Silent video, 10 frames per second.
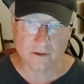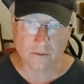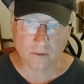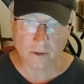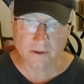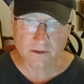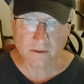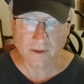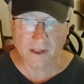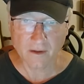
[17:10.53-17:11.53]
destroy.
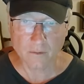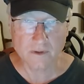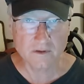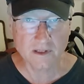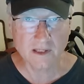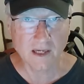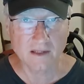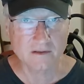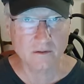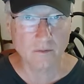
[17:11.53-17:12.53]
So, in other words, he
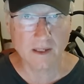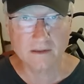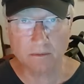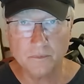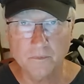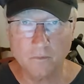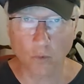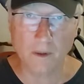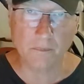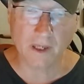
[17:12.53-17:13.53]
has the right to
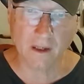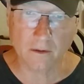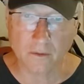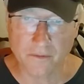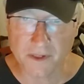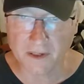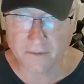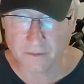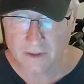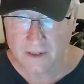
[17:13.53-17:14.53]
one pile or the
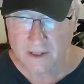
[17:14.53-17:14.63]
other.